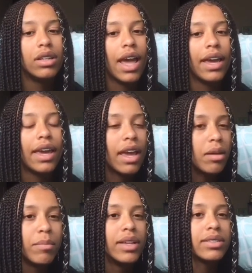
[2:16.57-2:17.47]
they
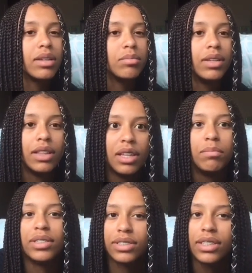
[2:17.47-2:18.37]
can't mess up the
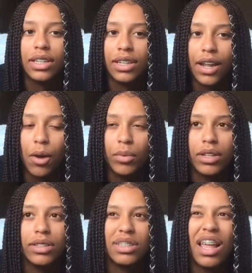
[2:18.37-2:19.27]
lemon scent now,
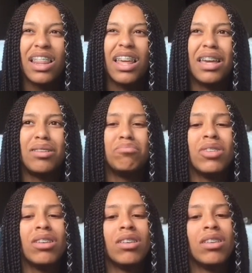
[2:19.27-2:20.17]
because I
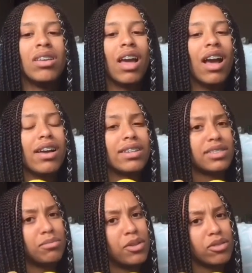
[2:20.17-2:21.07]

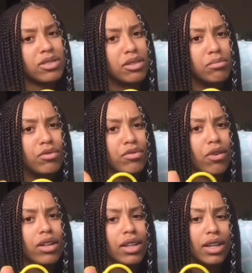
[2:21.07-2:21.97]
gotta smell stuff
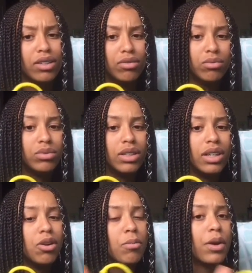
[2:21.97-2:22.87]
before I use it.
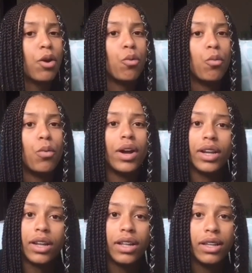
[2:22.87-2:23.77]
It don't matter
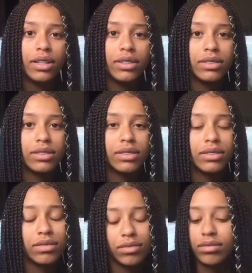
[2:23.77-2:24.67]
what it is,
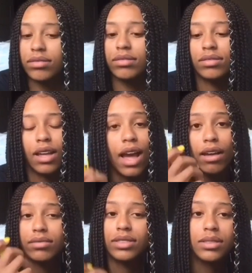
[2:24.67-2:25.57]
I
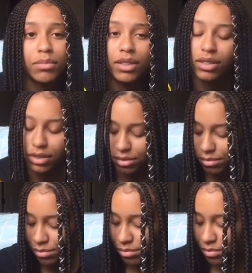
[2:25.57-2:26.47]
have to smell
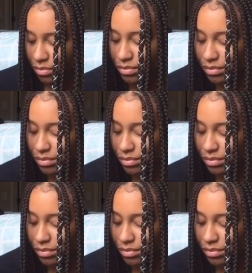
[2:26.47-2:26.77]
it.